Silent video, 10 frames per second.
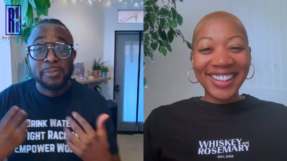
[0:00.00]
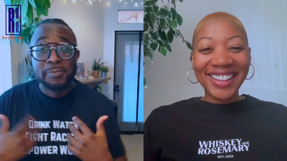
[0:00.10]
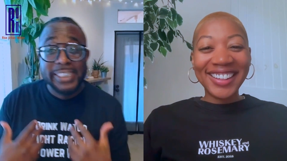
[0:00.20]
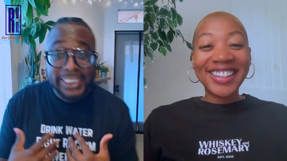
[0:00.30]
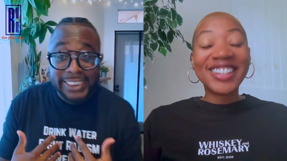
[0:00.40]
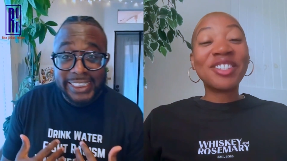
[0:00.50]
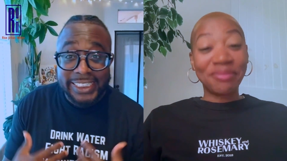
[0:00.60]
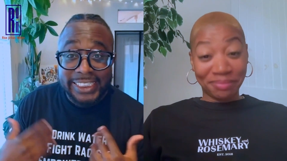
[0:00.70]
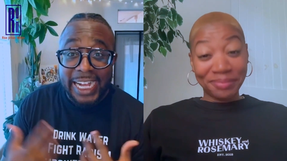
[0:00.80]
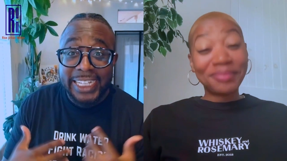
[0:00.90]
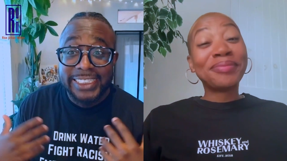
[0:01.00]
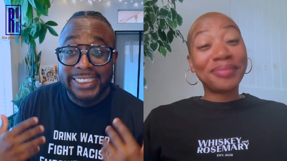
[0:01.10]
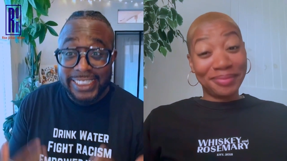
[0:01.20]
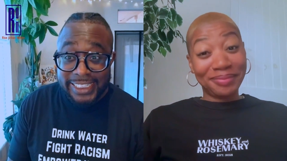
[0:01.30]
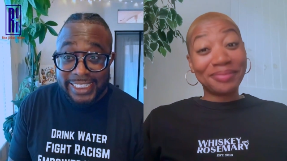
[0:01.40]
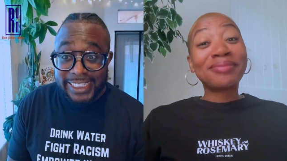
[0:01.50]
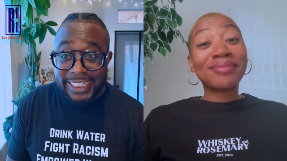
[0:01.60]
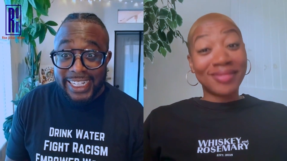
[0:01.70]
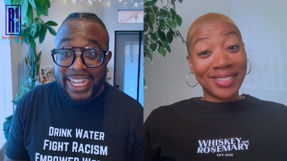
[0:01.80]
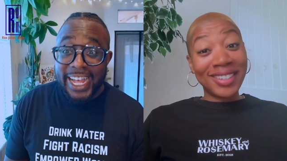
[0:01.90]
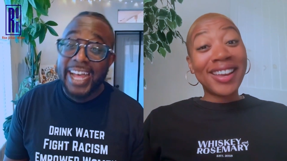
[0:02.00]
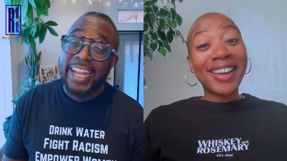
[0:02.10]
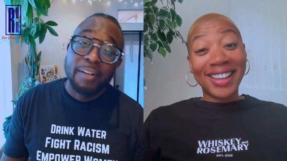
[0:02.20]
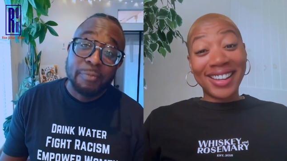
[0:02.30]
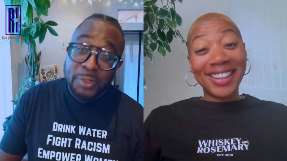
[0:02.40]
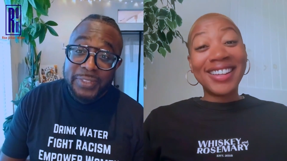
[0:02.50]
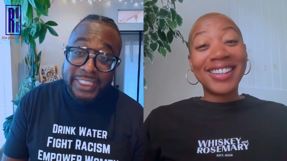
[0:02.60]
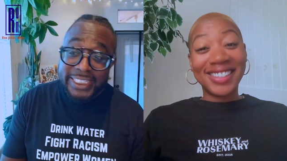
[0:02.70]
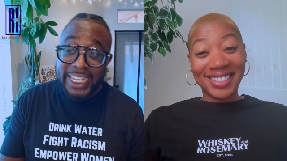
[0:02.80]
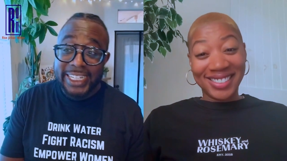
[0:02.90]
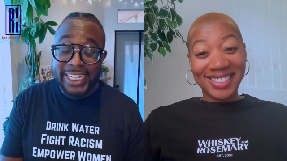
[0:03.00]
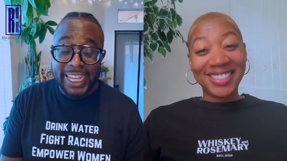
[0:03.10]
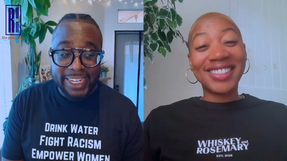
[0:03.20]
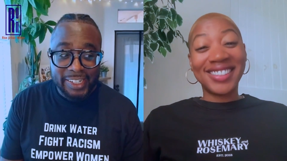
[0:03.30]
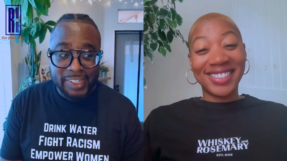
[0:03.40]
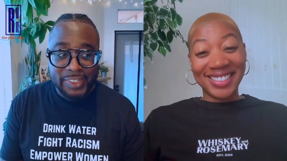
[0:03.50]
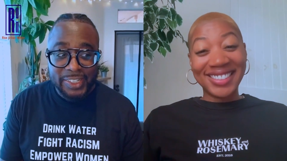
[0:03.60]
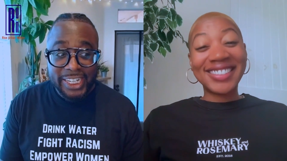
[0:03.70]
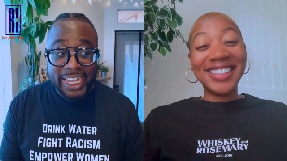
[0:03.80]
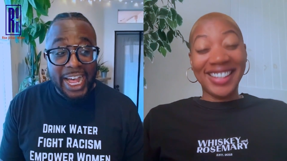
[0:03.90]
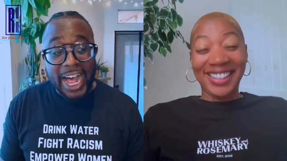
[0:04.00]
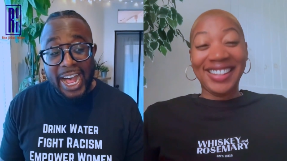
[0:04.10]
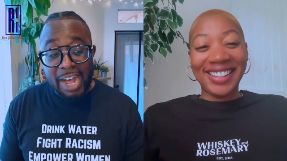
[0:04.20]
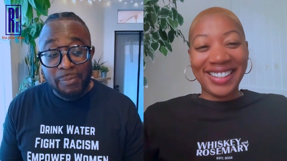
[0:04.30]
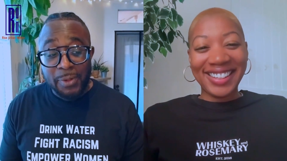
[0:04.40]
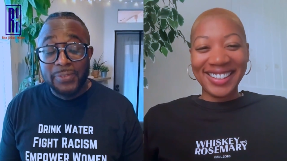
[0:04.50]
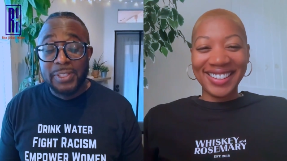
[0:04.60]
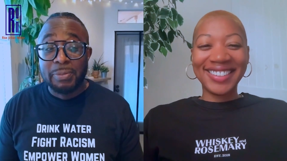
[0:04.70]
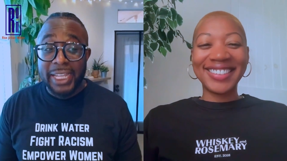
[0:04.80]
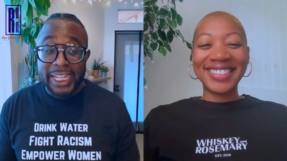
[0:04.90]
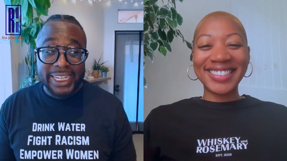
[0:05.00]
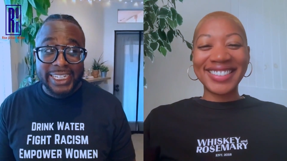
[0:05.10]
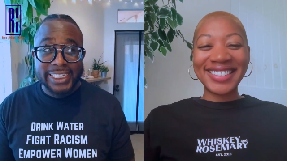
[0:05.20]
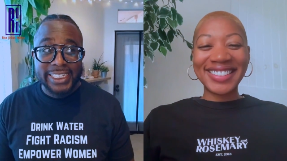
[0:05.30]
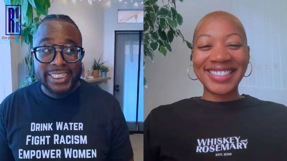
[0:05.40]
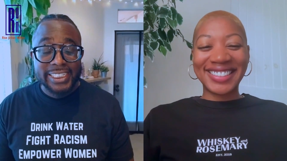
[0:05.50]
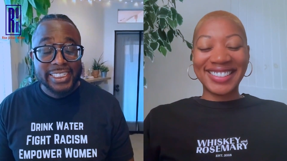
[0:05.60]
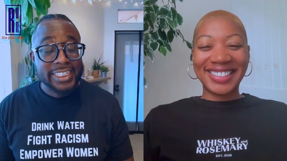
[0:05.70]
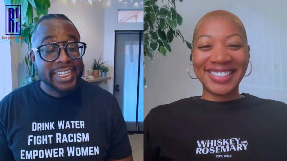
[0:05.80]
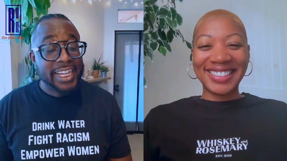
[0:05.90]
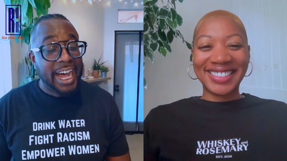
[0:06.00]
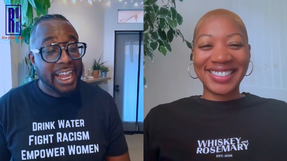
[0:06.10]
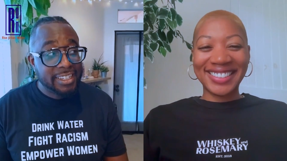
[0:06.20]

Speaker 1: from DC, Chocolate City, and I mm-hmm. moved to San Diego. I hop off the plane. I